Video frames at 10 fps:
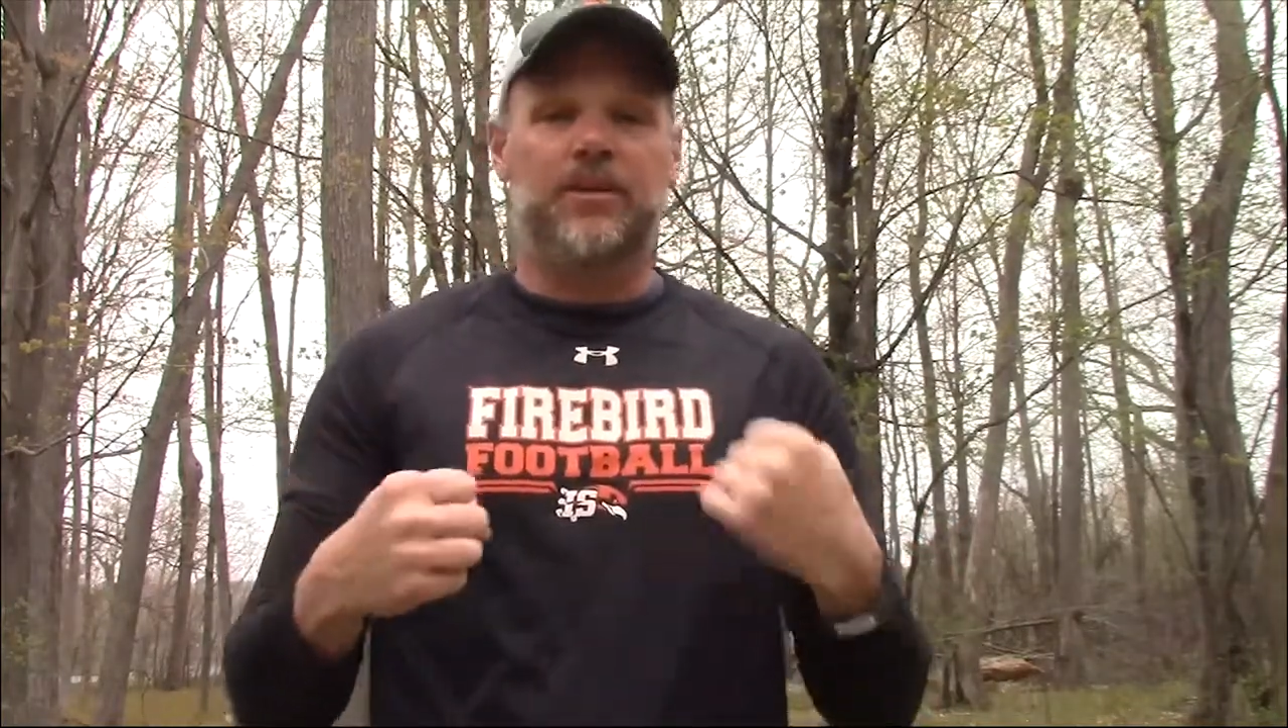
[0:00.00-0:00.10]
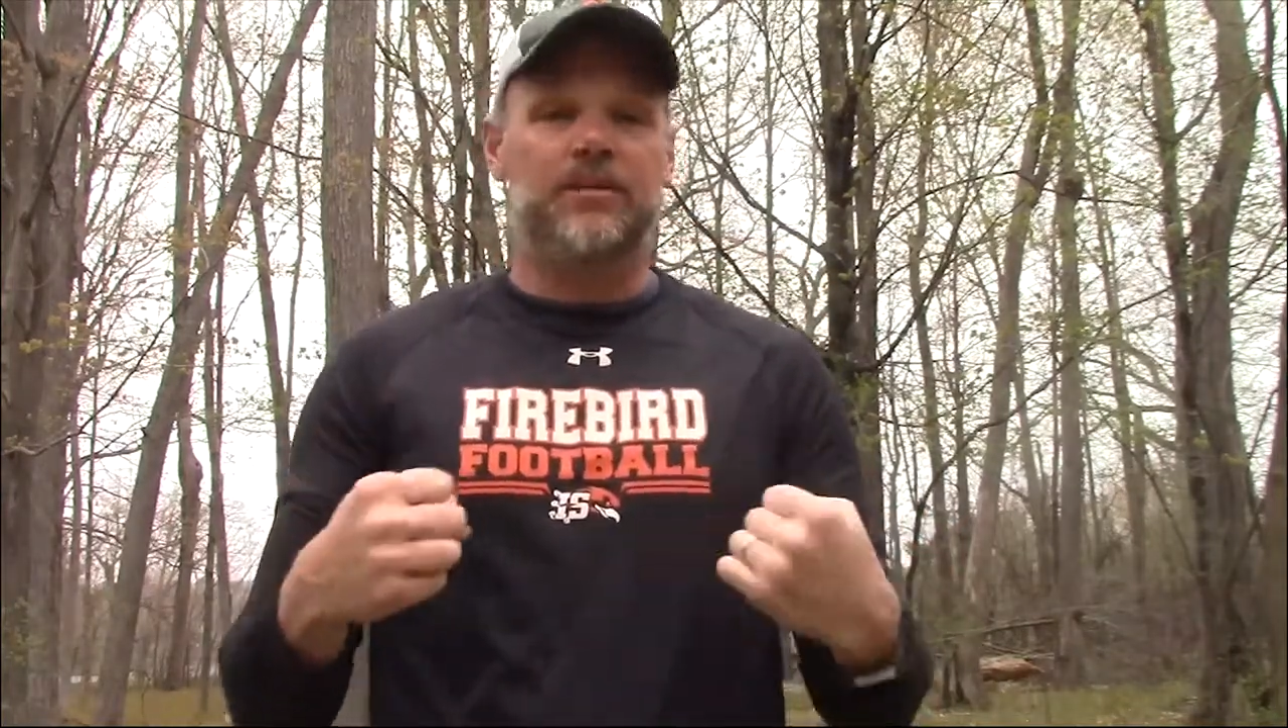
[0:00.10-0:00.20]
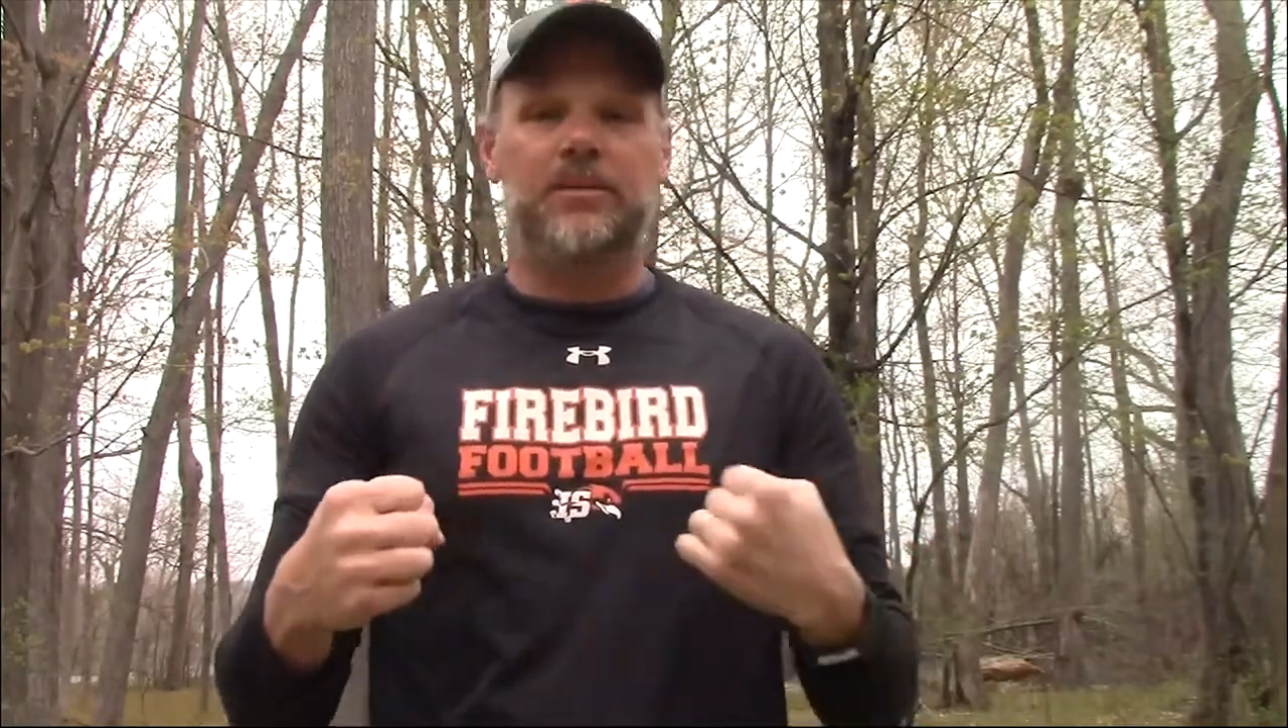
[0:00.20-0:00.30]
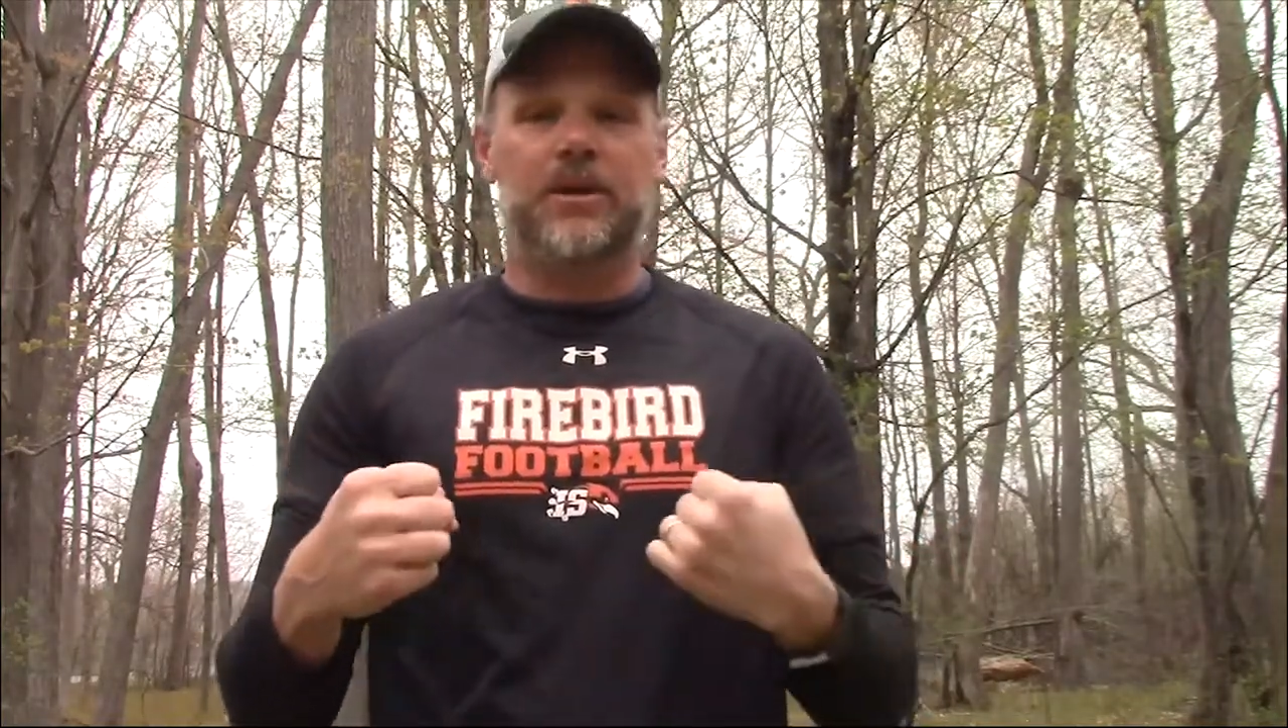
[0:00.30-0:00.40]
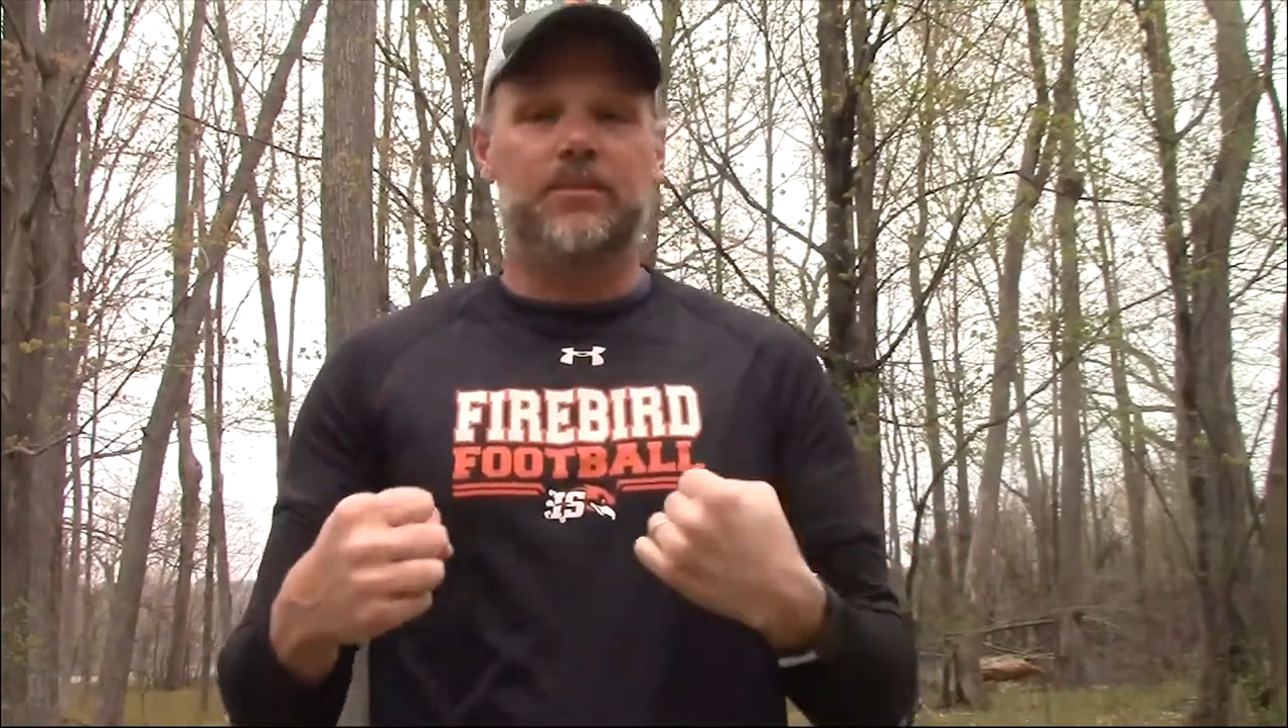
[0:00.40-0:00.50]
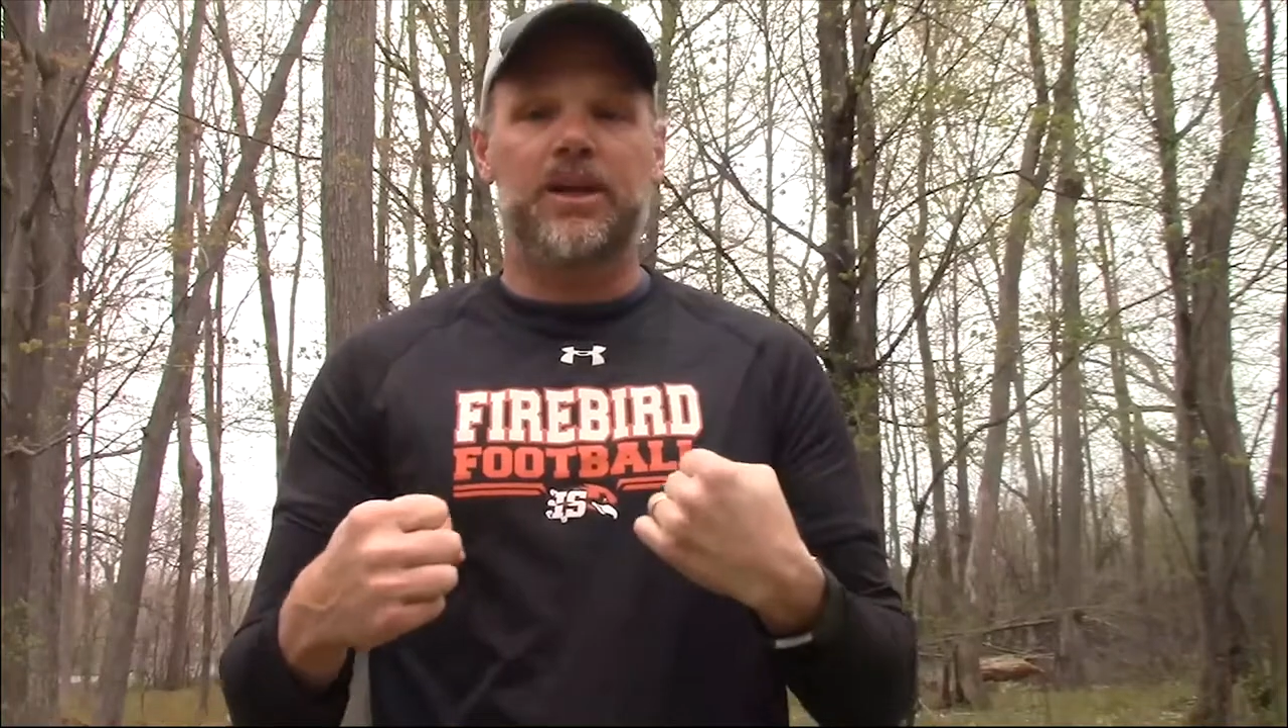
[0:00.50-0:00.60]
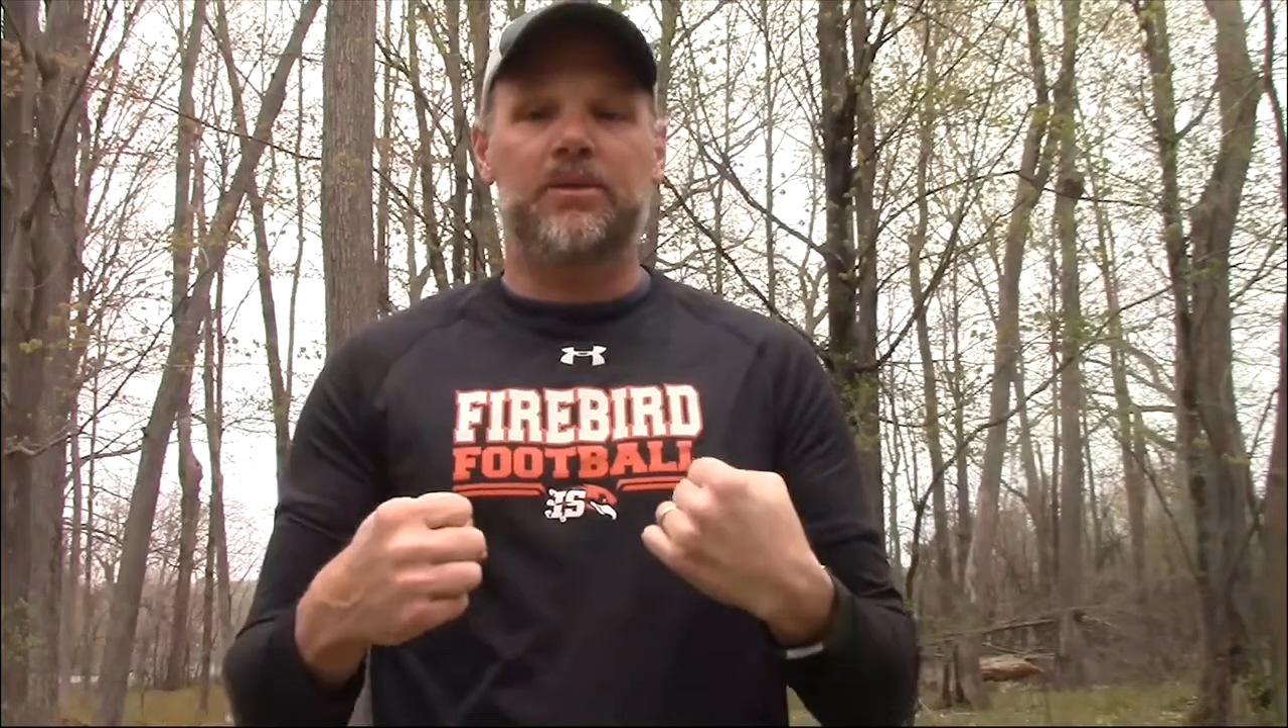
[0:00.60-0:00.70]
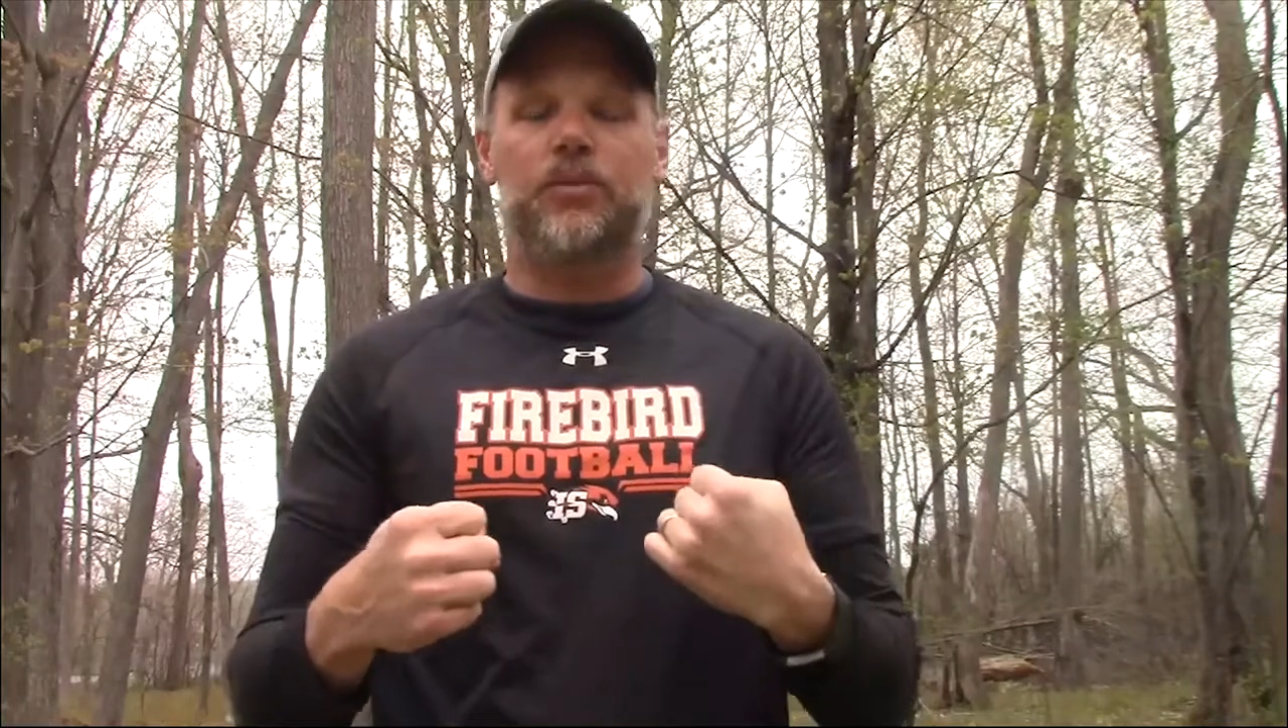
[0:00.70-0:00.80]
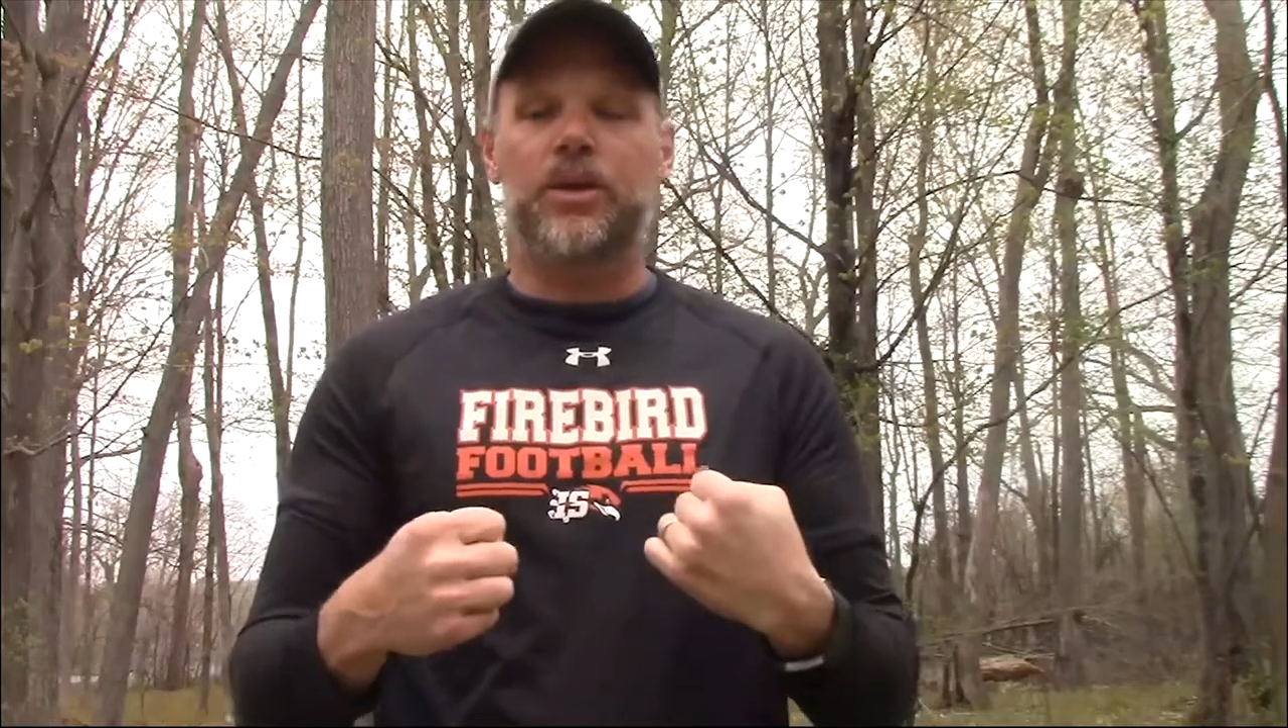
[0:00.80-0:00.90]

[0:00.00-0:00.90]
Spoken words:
and being the